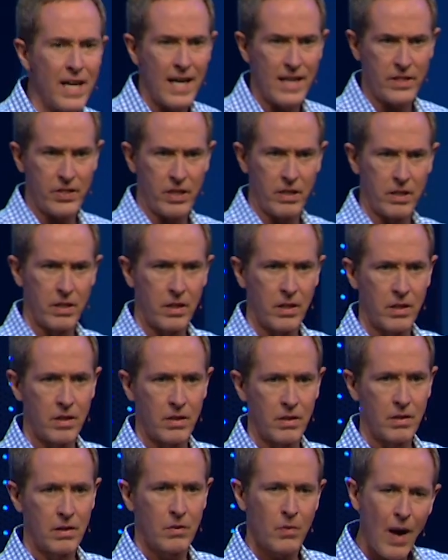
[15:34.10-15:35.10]
it.
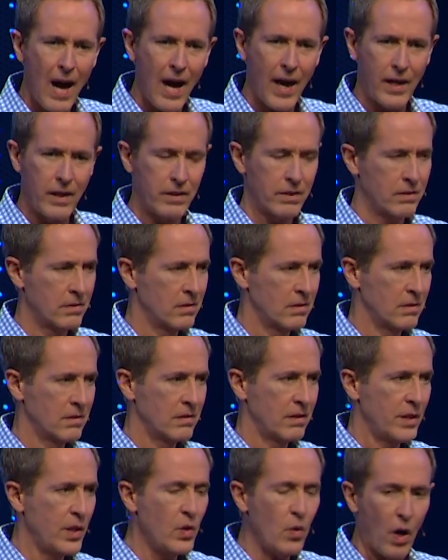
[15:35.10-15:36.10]
Right.
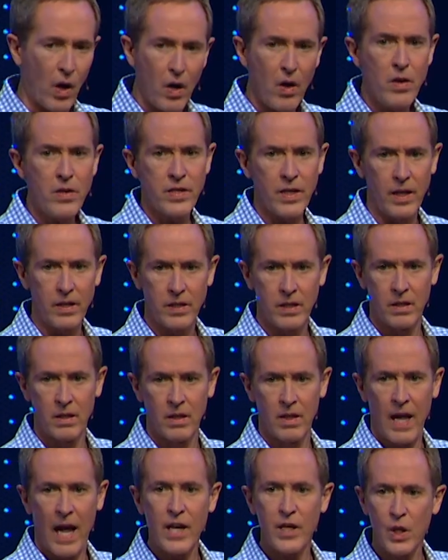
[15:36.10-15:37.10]
You earned it.
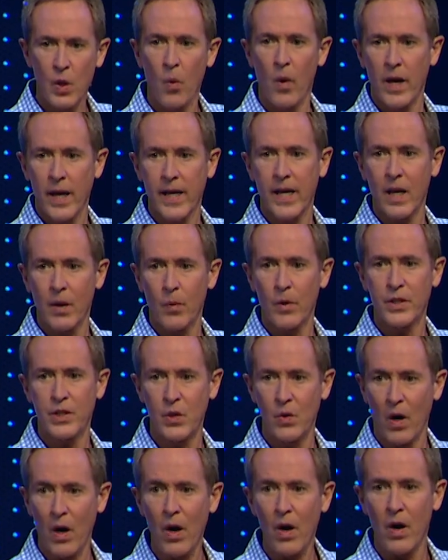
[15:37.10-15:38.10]
And you want to get
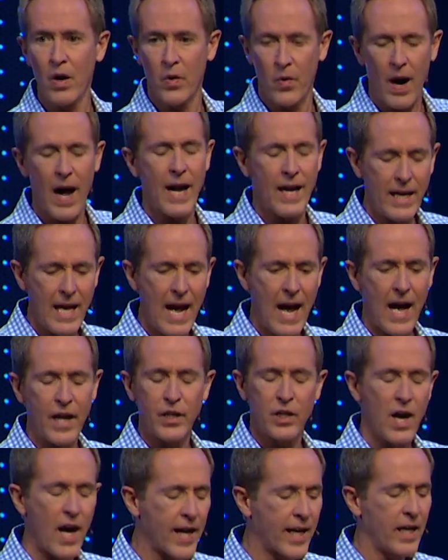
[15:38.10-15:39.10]
what you earned, right? Yeah,
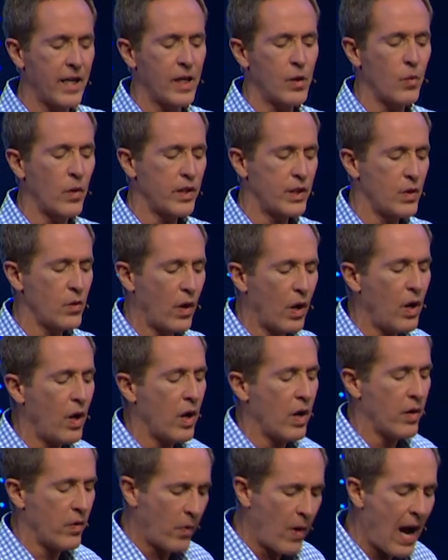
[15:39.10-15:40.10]
and you're not getting what you
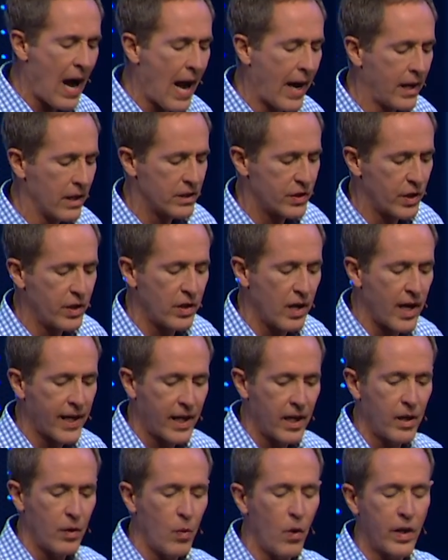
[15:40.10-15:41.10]
earned, right? So you're
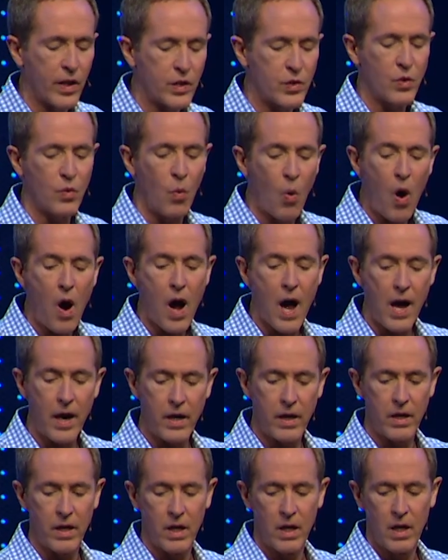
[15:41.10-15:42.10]
not getting what you
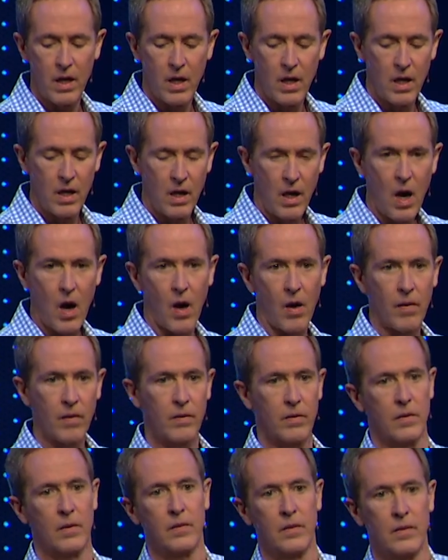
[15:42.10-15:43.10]
want. Oh,